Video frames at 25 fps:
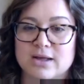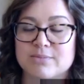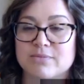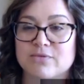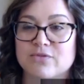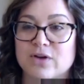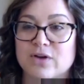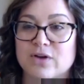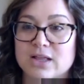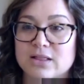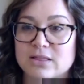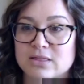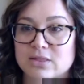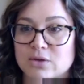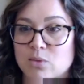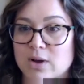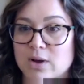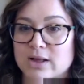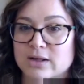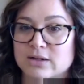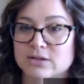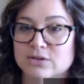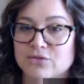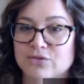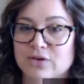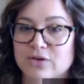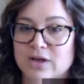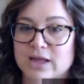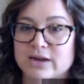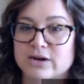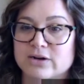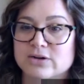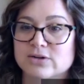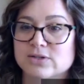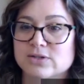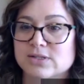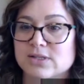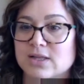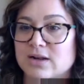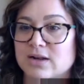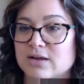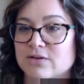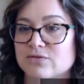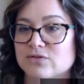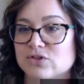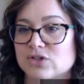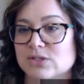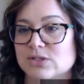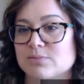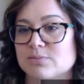fight the wildfires that
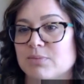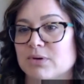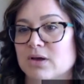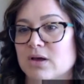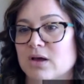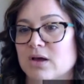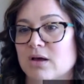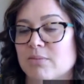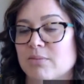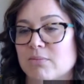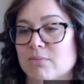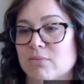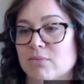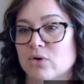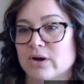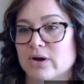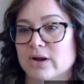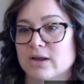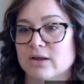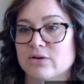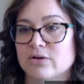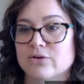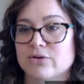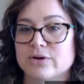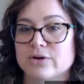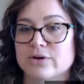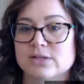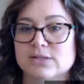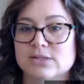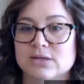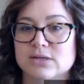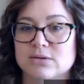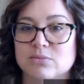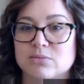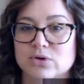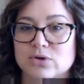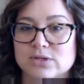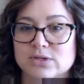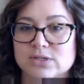have just become more increased and more